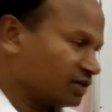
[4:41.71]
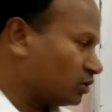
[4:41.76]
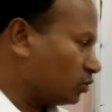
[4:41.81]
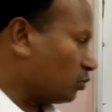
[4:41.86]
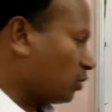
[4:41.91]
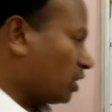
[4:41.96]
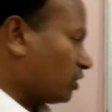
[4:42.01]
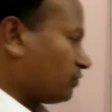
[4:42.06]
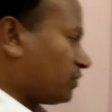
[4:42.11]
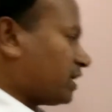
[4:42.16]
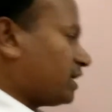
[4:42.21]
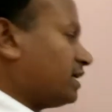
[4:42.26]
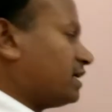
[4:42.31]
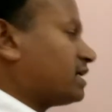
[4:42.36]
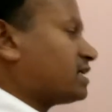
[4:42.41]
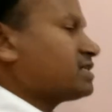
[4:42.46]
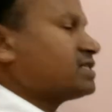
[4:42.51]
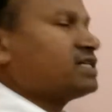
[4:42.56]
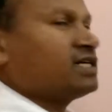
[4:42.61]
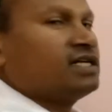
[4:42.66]
What we are
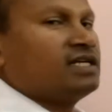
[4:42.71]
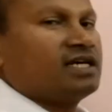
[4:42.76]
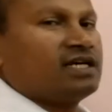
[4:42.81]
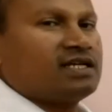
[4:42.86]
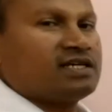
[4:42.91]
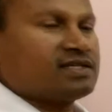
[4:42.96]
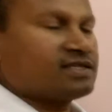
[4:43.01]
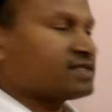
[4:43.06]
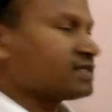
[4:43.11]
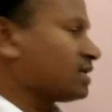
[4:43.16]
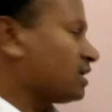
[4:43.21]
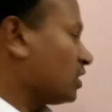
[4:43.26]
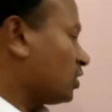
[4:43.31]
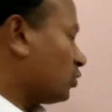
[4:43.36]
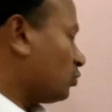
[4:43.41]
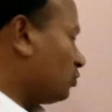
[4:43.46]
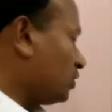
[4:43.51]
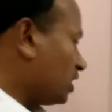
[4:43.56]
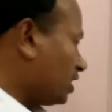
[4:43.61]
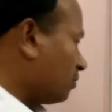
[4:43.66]
interested here is,
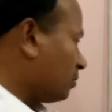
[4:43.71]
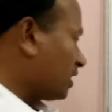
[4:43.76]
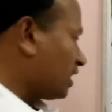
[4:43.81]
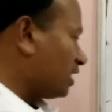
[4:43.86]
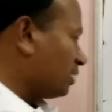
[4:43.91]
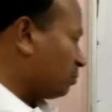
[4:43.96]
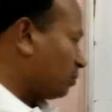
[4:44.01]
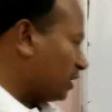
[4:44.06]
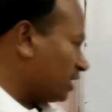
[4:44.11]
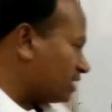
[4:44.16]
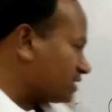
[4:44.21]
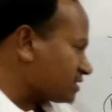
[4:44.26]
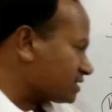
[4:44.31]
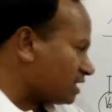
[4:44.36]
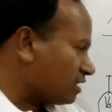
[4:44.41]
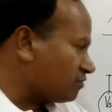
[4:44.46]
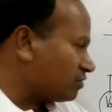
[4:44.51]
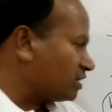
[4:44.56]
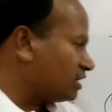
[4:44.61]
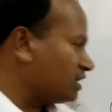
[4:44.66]
we have replaced
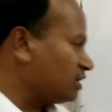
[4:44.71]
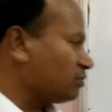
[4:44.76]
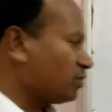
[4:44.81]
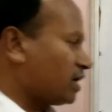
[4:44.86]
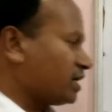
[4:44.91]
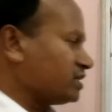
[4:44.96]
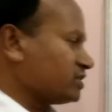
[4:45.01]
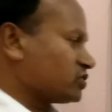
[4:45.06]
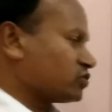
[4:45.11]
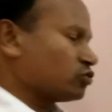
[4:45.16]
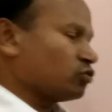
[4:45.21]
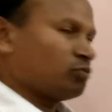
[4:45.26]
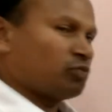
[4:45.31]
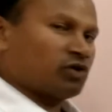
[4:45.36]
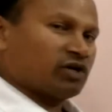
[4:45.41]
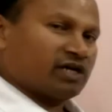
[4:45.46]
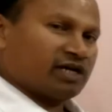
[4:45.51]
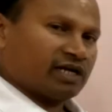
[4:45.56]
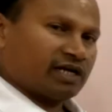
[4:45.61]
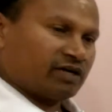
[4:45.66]
our device
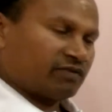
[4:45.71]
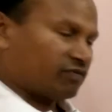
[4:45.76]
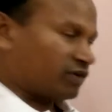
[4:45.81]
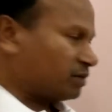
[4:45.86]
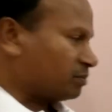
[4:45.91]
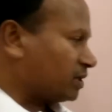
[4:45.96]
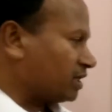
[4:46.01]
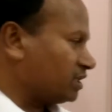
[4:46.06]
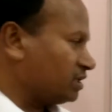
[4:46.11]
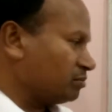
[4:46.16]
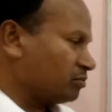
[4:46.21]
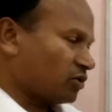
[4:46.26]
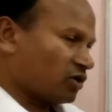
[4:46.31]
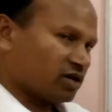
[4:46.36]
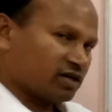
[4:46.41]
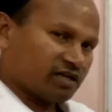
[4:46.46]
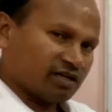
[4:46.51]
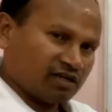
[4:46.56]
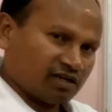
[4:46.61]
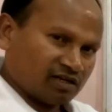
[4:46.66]
two-port network by the
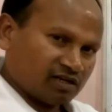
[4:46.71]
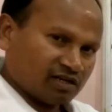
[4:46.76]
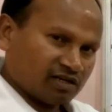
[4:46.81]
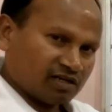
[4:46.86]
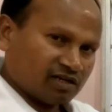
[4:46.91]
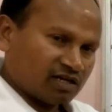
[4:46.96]
model,